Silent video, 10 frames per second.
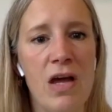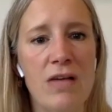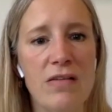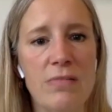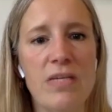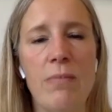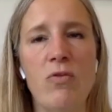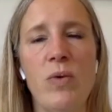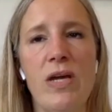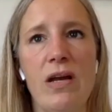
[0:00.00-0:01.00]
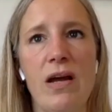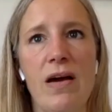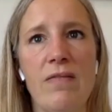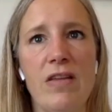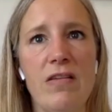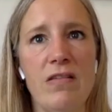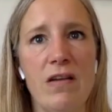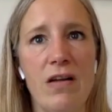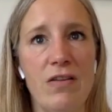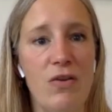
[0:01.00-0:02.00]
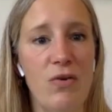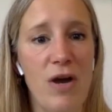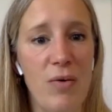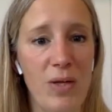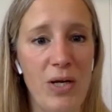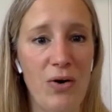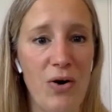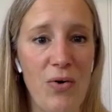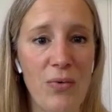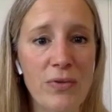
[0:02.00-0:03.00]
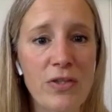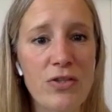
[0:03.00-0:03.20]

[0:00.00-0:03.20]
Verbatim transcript: sometimes we can have these thoughts and they're not really our own.